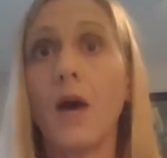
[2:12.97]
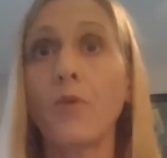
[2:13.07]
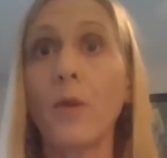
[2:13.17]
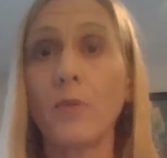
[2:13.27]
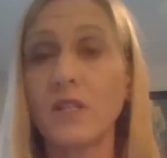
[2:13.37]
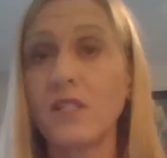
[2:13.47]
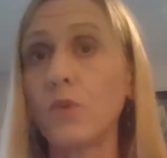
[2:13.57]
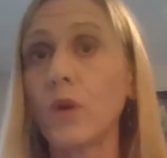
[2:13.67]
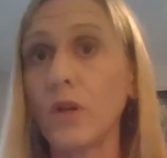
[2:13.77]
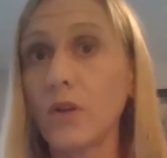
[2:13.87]
properties
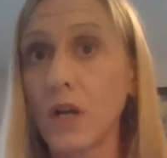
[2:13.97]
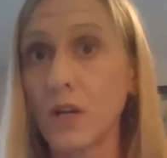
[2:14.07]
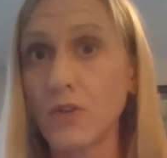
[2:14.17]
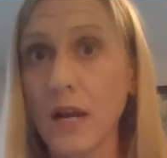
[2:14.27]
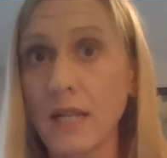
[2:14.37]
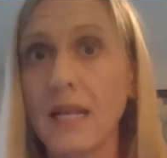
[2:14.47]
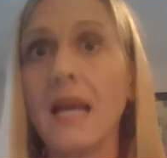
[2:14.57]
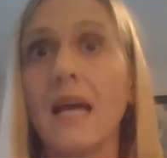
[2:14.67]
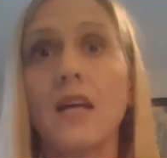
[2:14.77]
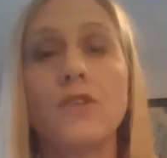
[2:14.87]
that went under contract
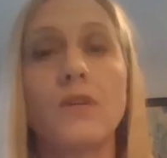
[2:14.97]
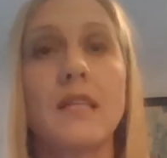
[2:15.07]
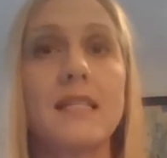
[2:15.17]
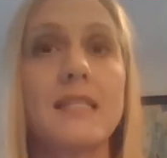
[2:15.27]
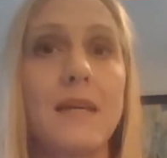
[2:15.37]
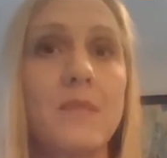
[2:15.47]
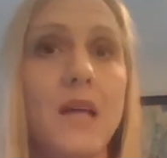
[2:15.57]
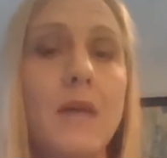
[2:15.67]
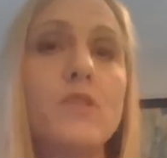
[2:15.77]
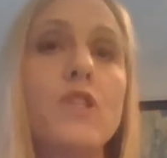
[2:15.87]
during that same
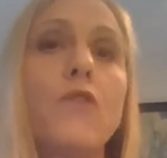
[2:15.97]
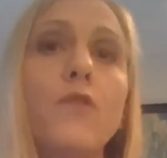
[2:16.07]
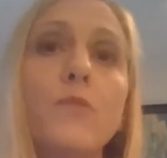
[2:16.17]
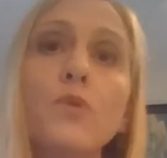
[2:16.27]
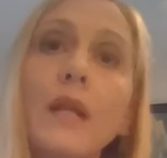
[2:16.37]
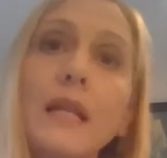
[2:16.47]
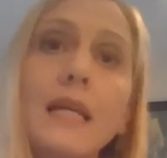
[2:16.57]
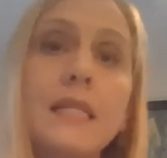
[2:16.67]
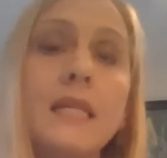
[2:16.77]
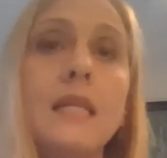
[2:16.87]
time. So from
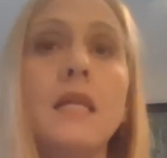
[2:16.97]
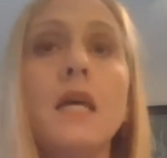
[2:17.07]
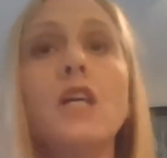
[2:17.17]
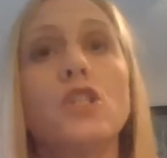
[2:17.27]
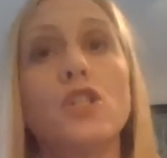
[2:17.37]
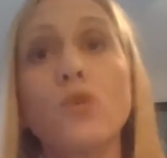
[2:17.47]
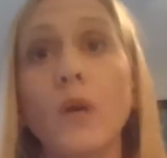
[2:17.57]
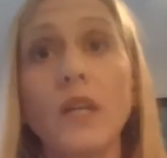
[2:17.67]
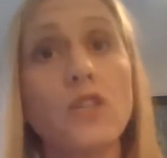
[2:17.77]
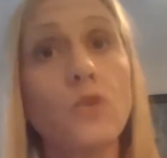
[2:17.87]
2019 to
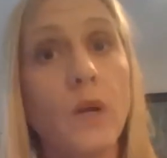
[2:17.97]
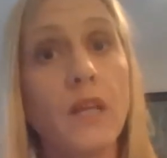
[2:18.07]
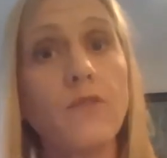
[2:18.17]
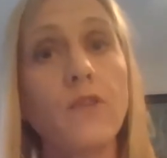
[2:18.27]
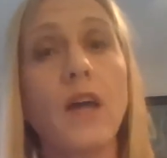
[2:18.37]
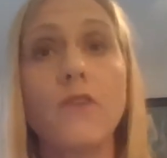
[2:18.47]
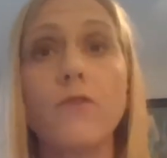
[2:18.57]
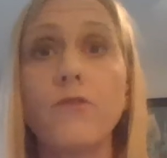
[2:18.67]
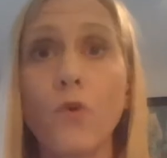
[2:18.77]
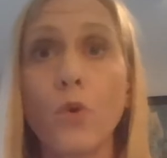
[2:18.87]
2020, for that
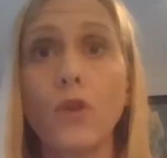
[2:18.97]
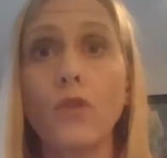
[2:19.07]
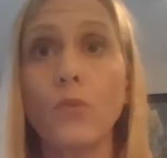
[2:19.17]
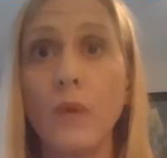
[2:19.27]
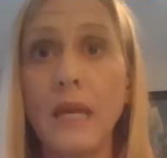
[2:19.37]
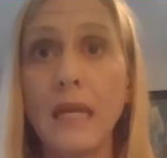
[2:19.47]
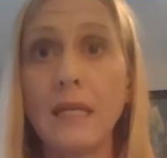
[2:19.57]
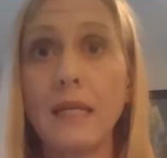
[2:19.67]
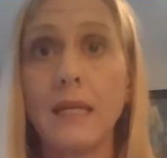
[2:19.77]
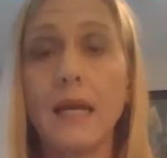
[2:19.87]
fourth
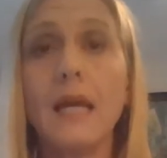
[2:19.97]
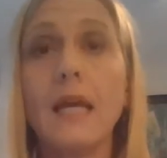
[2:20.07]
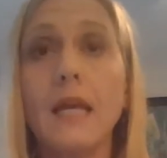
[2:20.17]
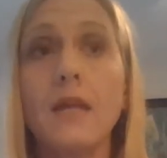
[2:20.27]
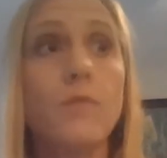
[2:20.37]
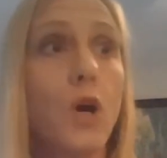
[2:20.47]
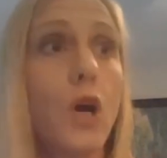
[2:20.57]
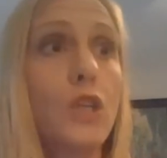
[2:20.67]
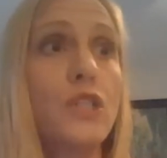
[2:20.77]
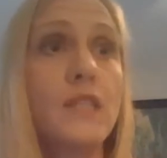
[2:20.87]
week in
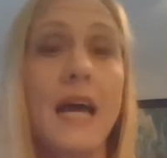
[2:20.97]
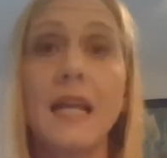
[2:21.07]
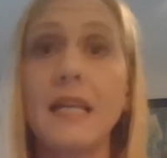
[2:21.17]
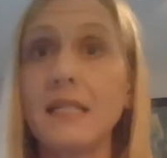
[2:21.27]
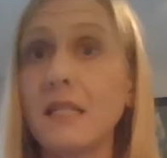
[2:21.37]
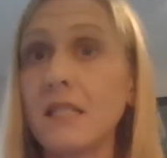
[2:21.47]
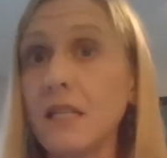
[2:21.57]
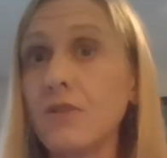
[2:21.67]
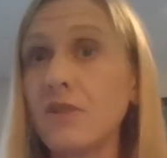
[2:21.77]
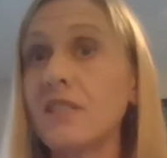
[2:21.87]
March, that is a
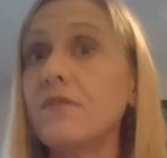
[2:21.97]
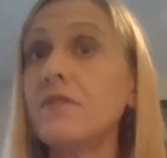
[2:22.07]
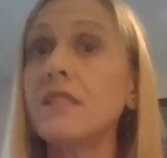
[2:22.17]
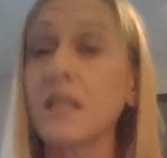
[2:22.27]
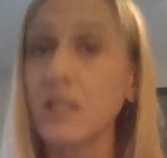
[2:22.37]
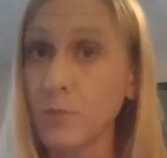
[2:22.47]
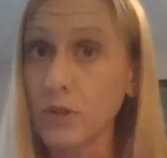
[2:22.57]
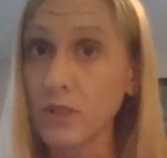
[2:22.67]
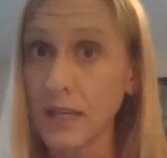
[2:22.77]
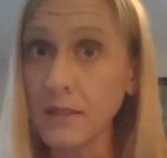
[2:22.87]
decrease of
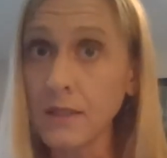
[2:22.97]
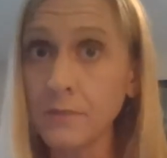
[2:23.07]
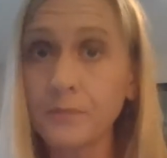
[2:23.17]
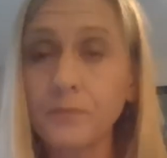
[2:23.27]
6%.